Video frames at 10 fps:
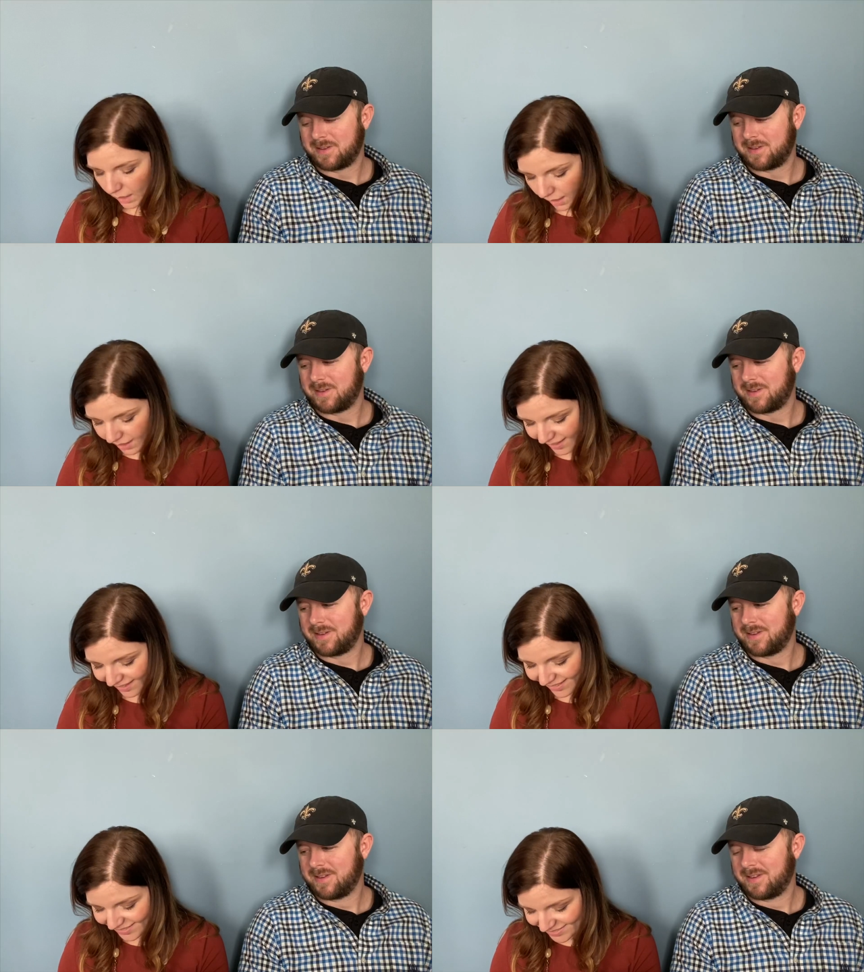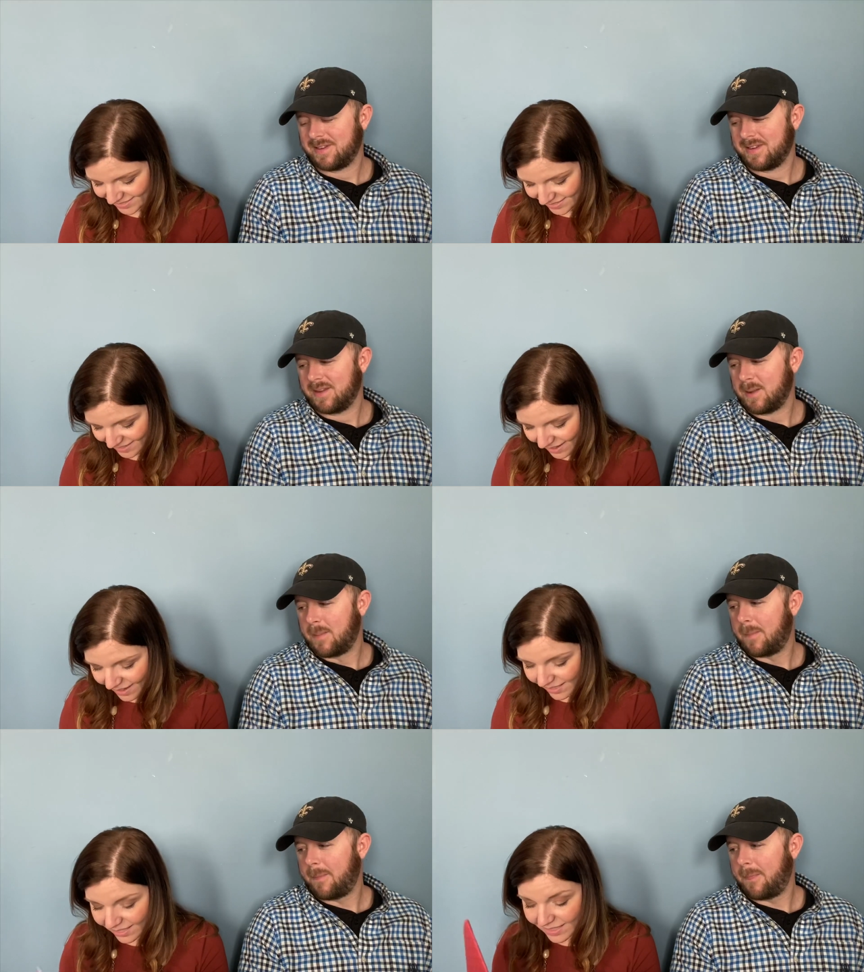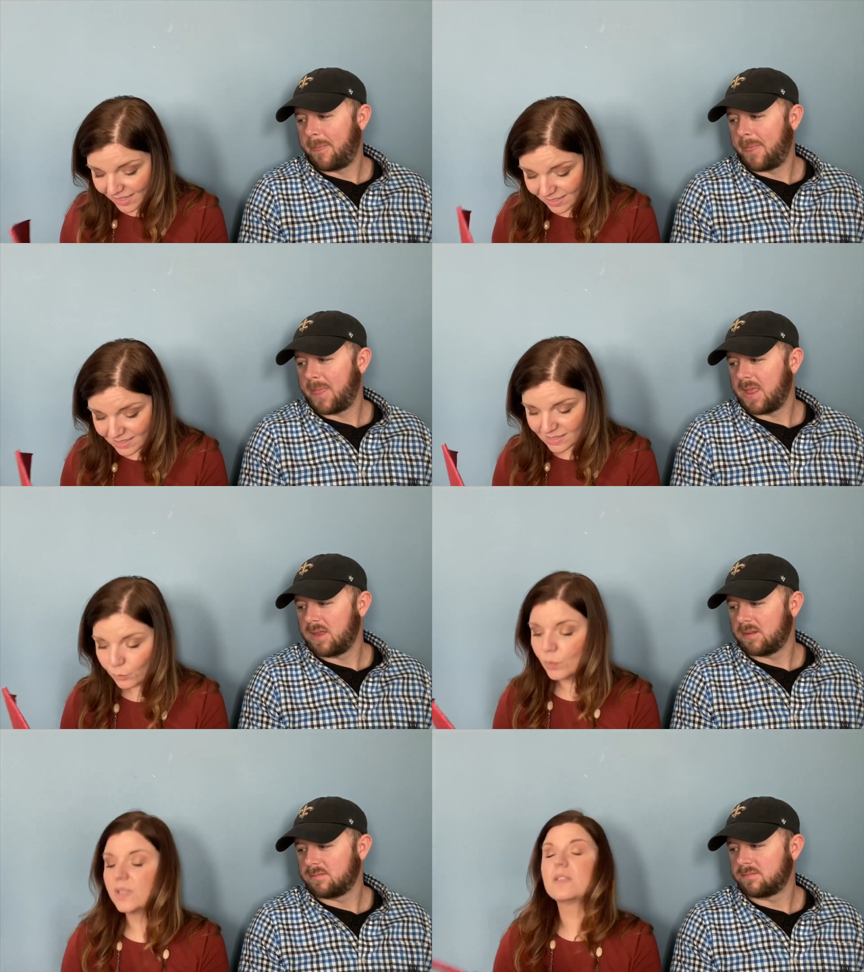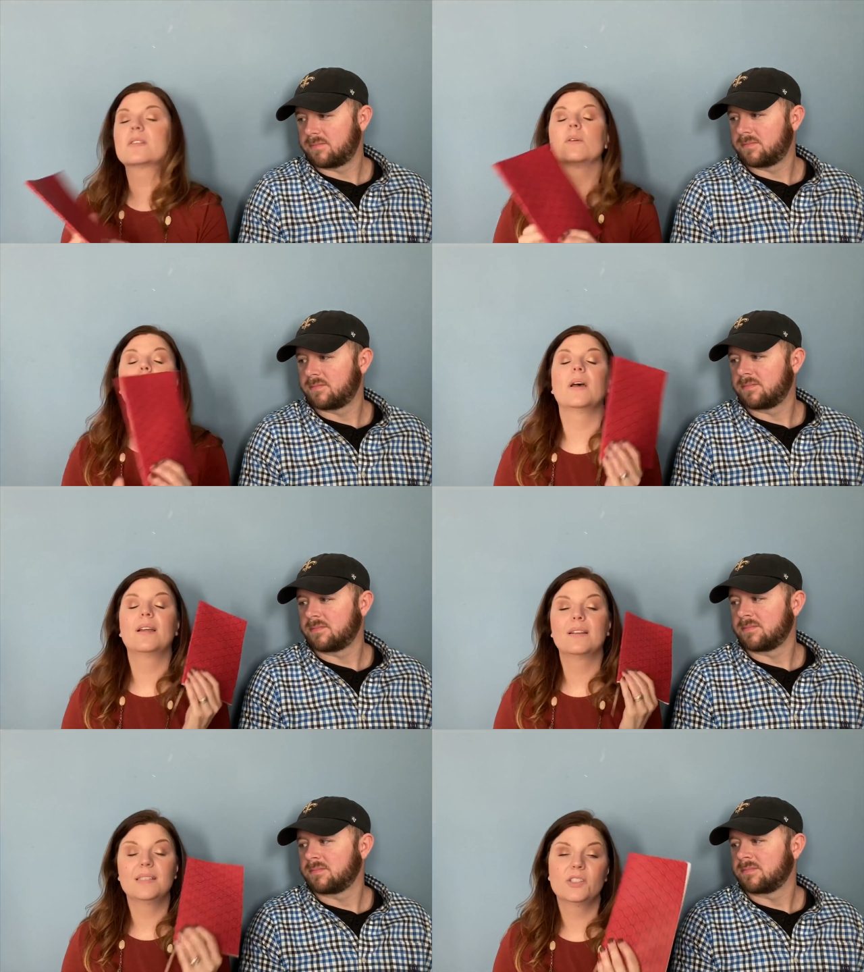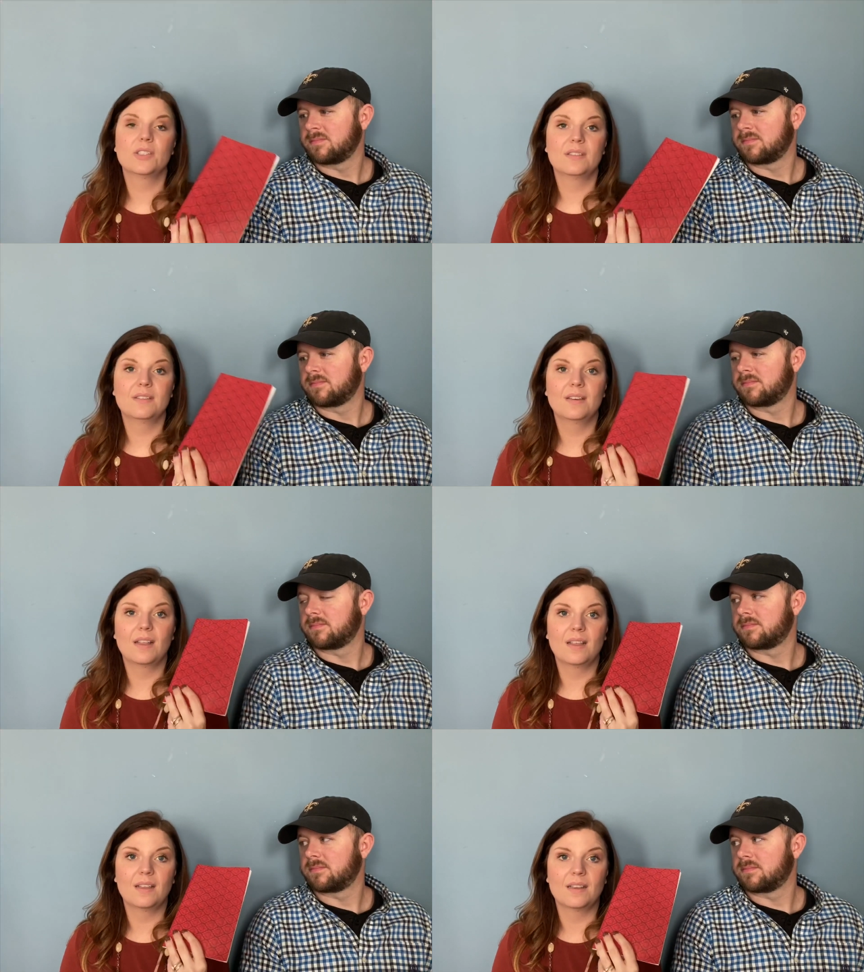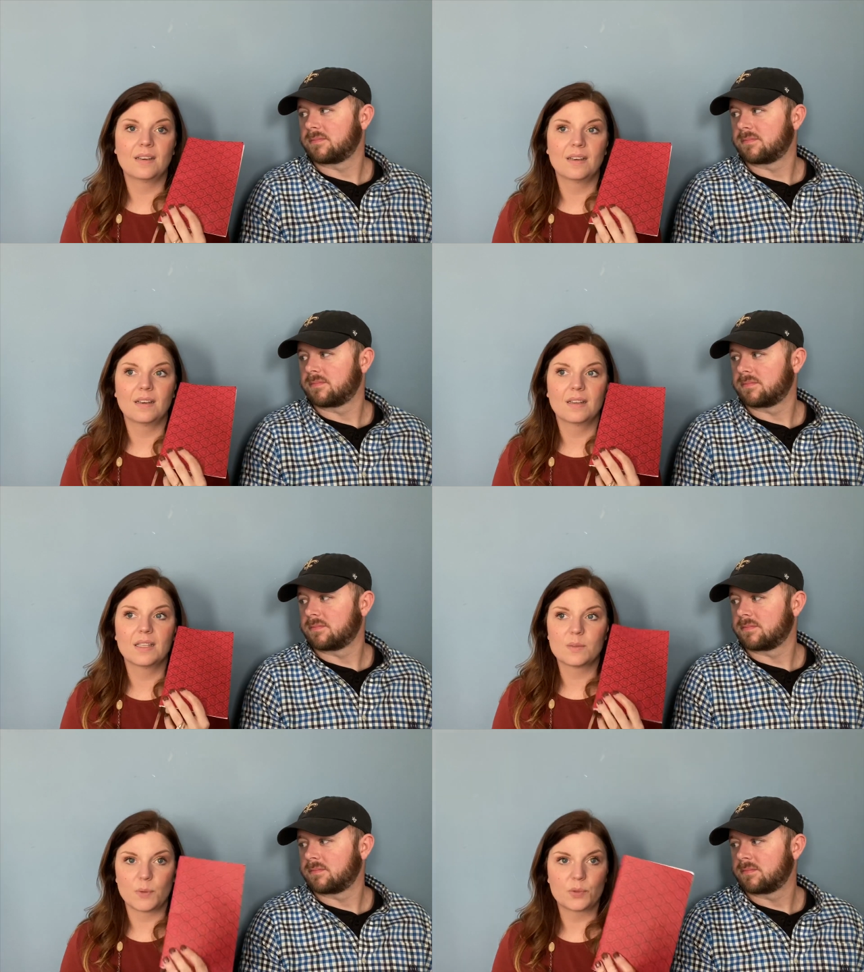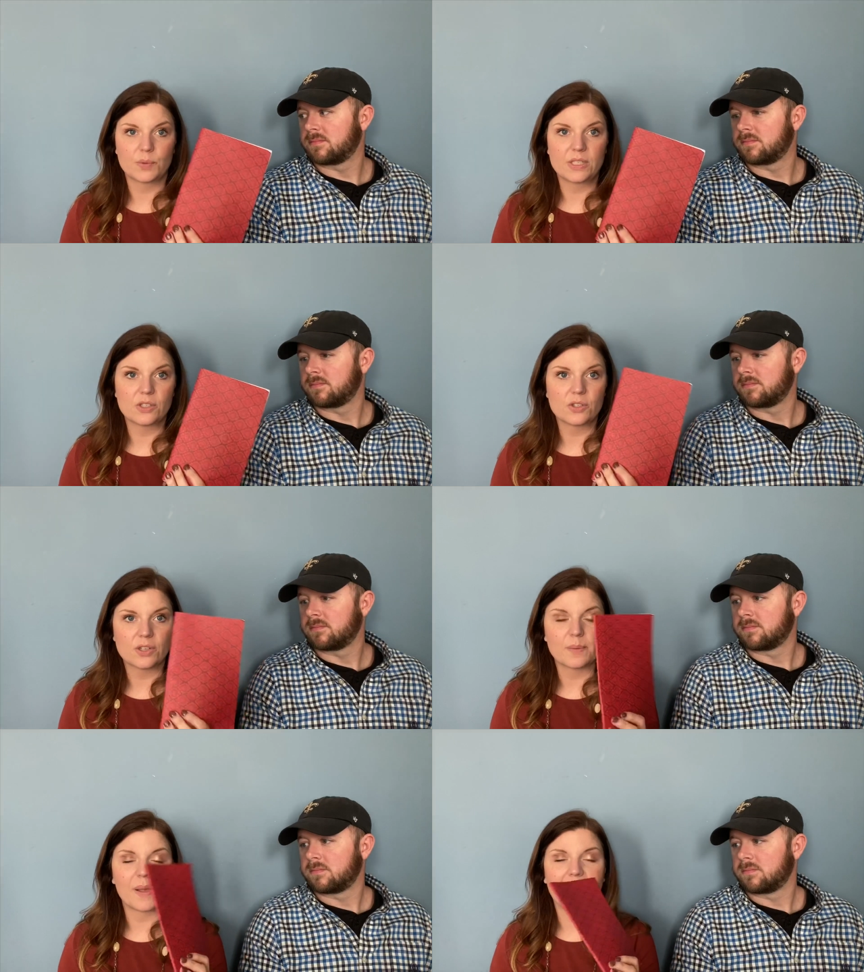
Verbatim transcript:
Speaker 1: And this was a, an addition in this most recent trip.